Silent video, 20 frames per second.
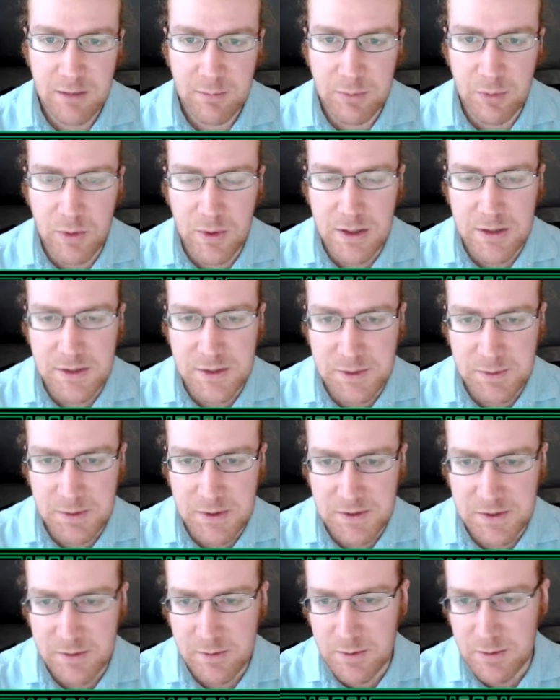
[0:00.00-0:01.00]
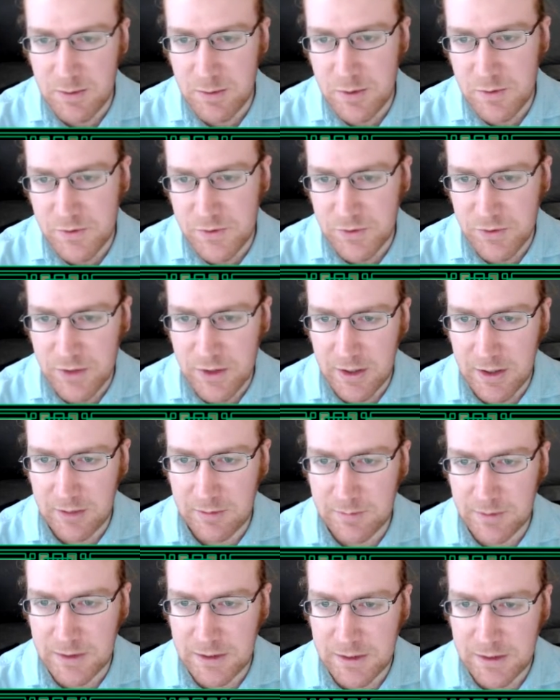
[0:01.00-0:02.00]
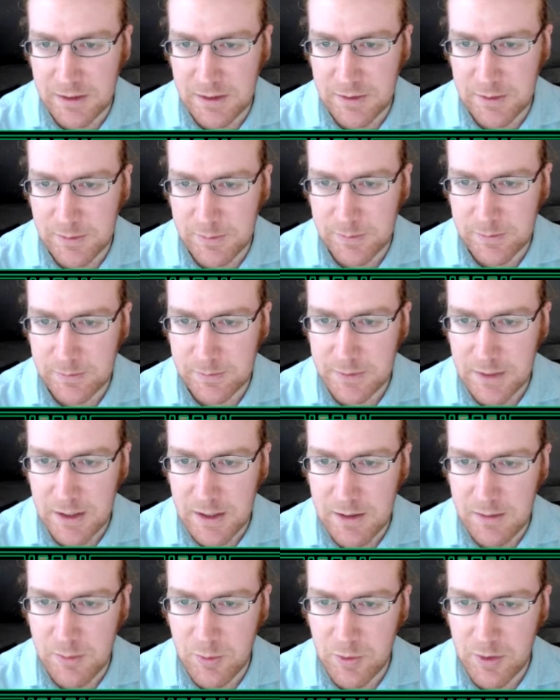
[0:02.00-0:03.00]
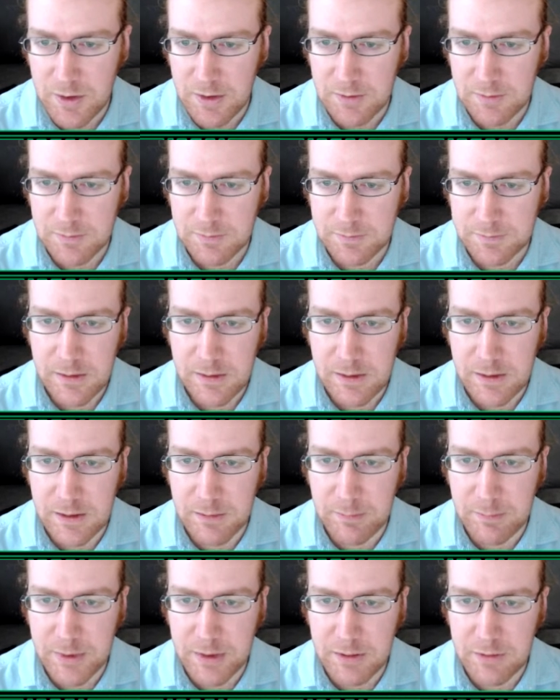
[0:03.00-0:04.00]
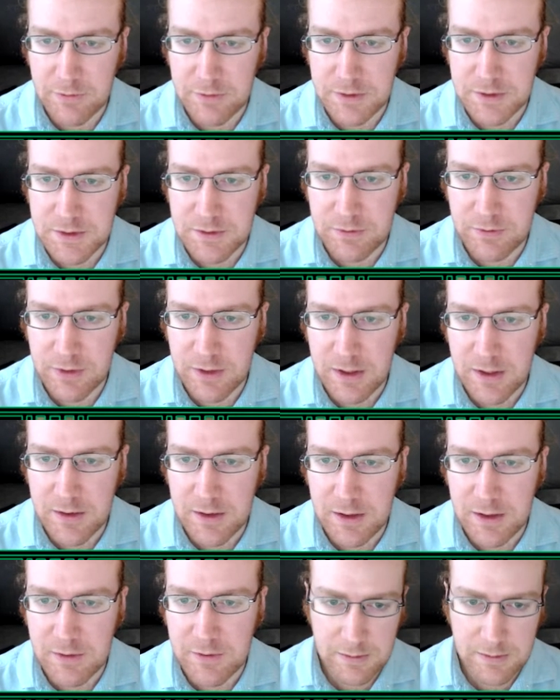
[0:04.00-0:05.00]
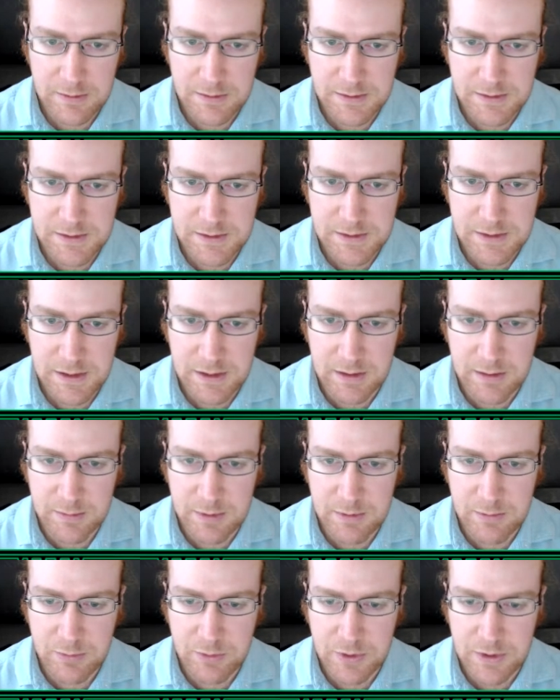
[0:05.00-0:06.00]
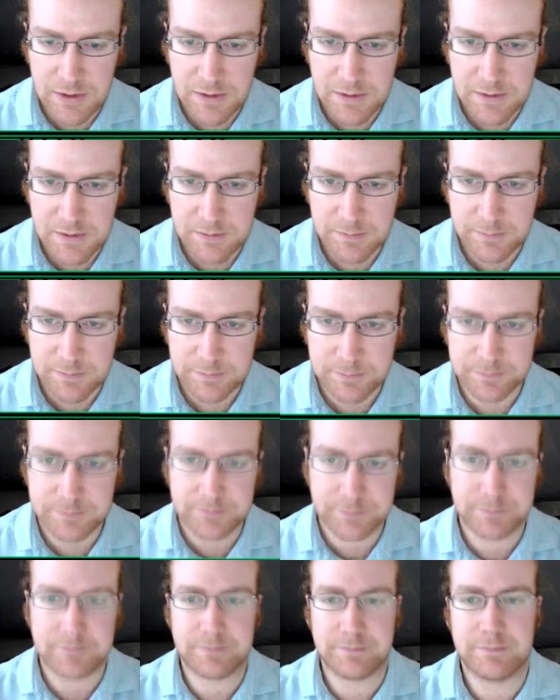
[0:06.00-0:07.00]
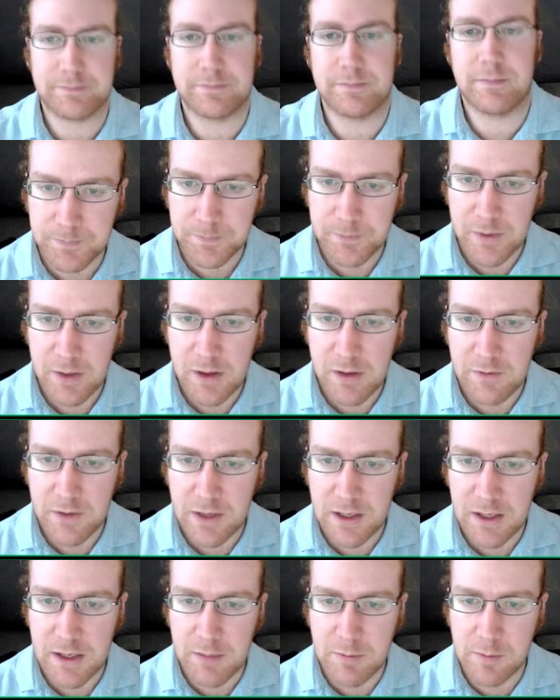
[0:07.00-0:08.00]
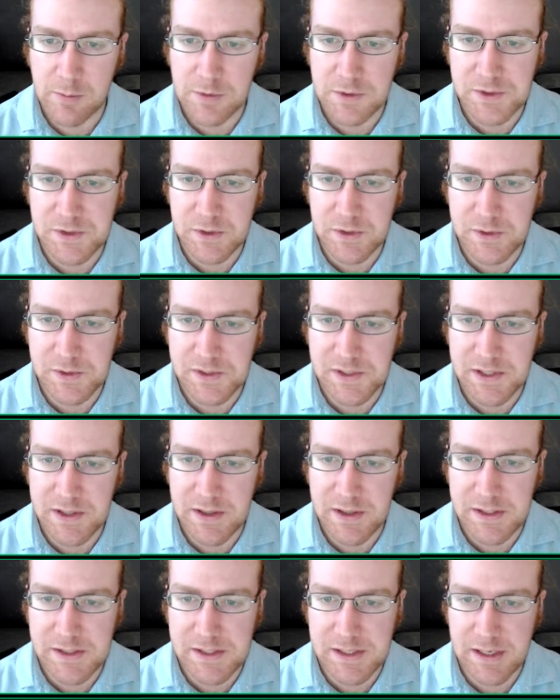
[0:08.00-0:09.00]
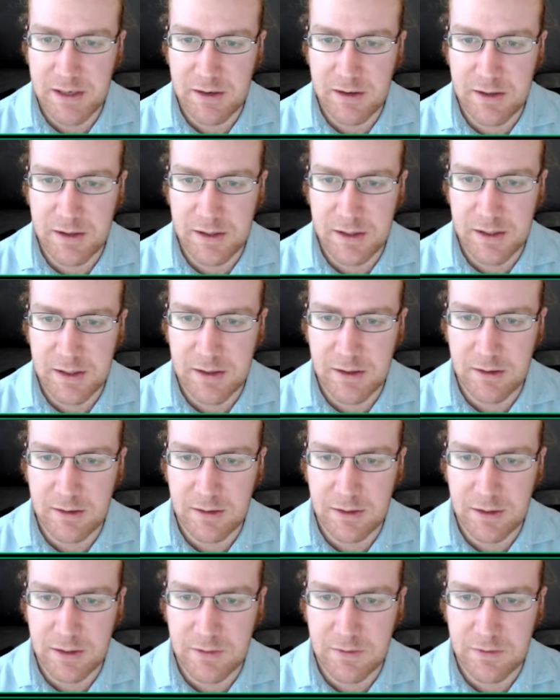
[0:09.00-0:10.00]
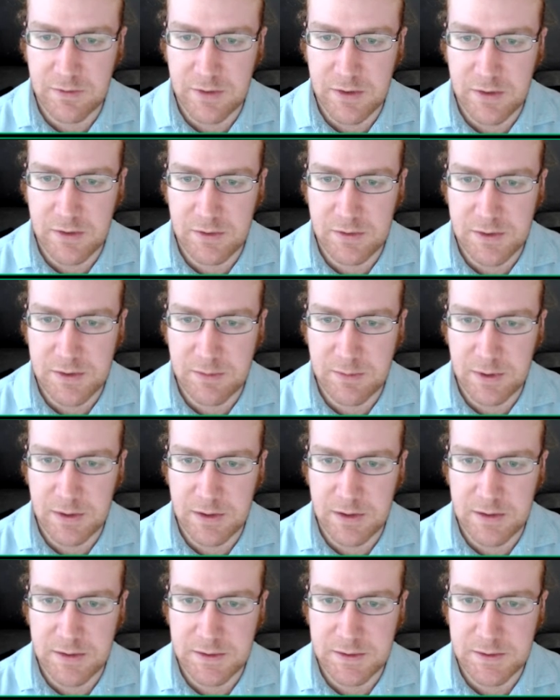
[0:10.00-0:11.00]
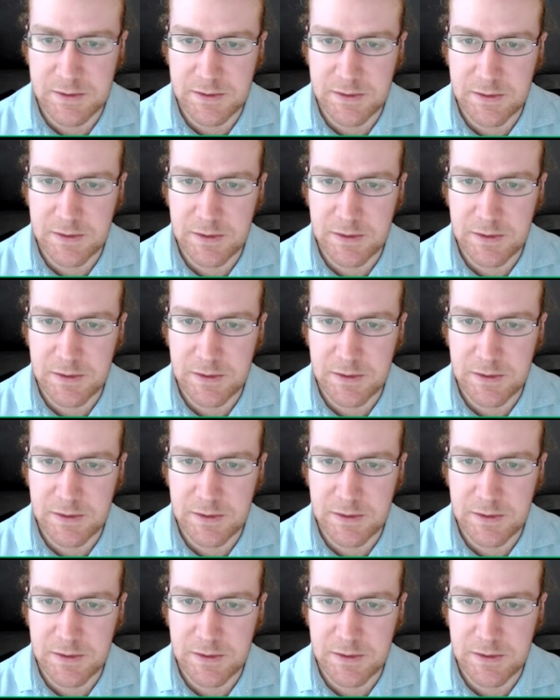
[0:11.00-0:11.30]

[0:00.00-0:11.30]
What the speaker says: But why'd you spend so many moves over there? I know. I'm aware. I got bigger fish to fry, I think. Let's take a big point. We got a couple more stones in this area here, like even if I do something like this.